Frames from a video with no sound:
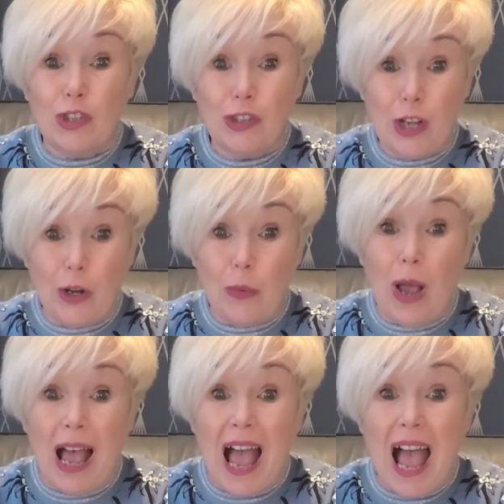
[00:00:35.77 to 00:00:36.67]

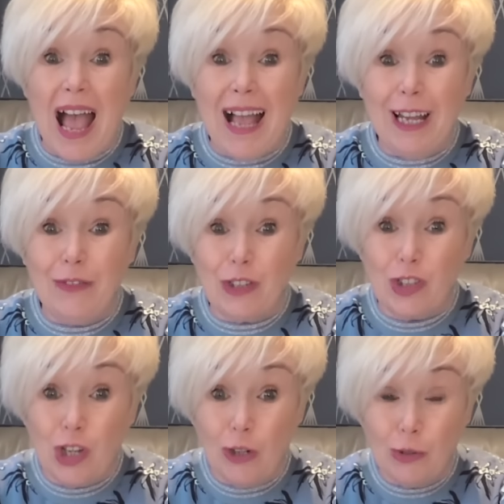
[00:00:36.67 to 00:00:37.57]
So
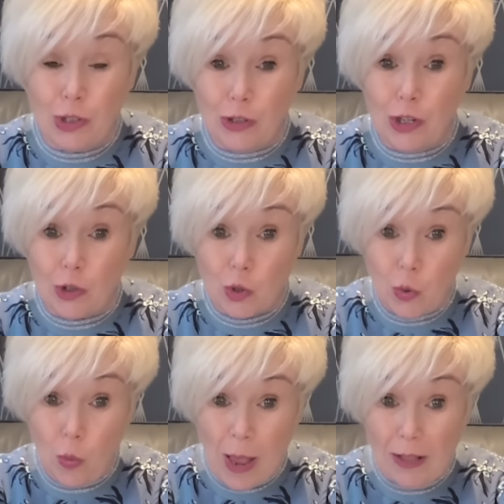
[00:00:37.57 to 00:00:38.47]
I've chosen
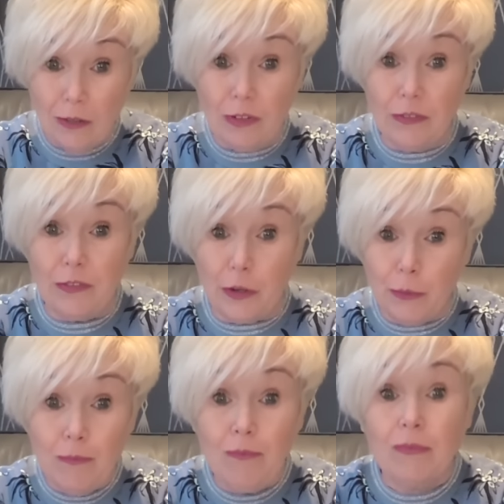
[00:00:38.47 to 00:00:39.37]
12 of
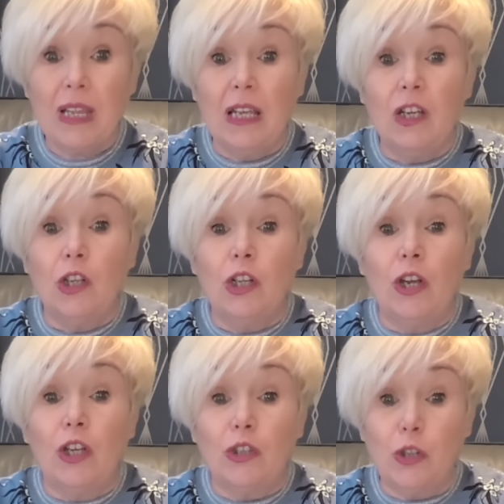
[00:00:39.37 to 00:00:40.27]
them
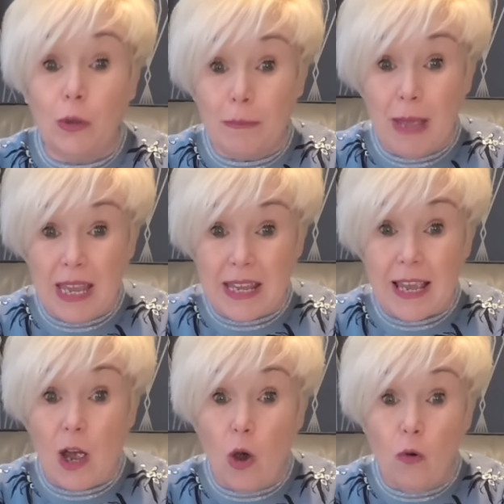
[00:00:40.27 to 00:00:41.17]
to
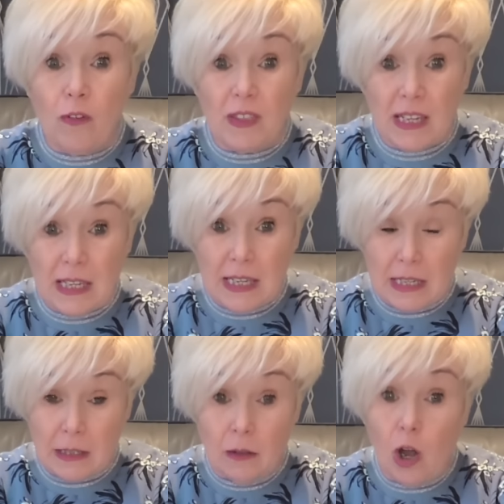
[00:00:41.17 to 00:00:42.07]
make over the
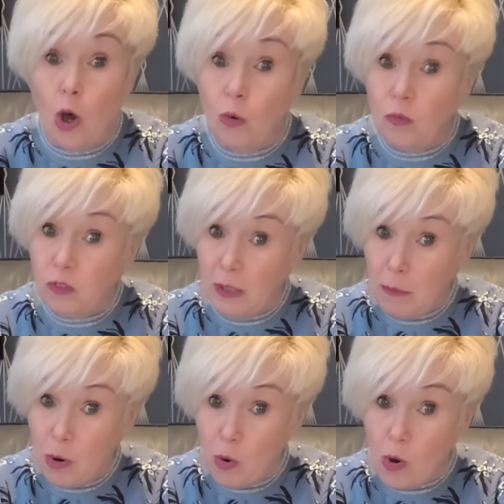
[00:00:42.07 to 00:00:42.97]
year,
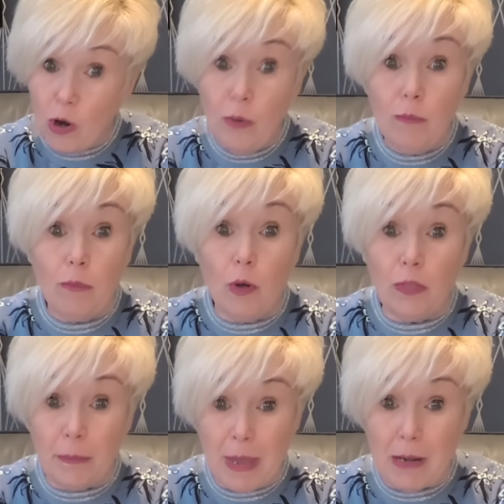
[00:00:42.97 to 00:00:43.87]
hopefully more,
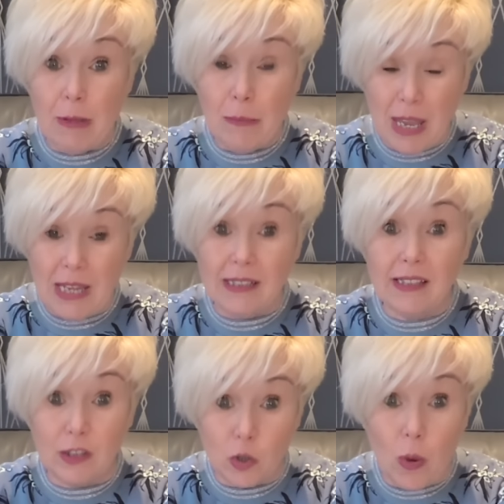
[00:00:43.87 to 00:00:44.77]
but the minimum
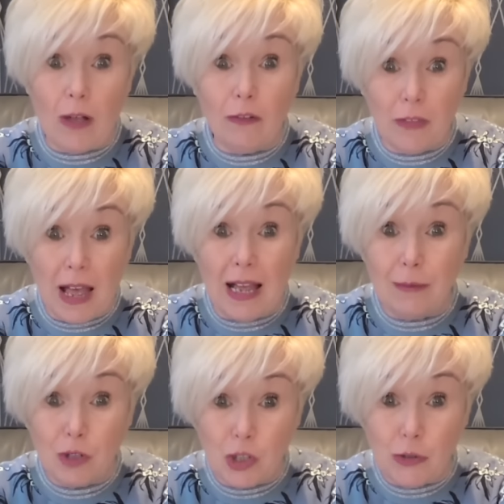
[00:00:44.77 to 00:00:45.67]
is the 12 that
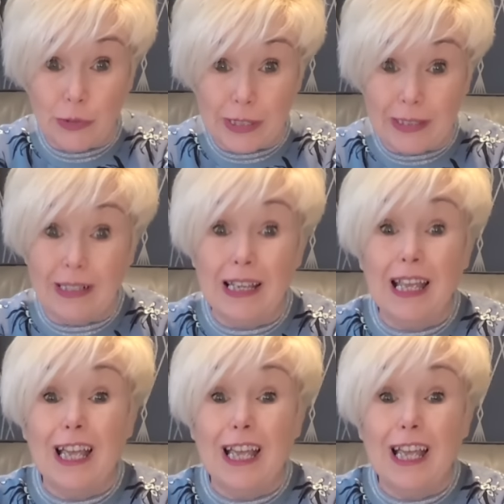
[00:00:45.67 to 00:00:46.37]
I'm choosing.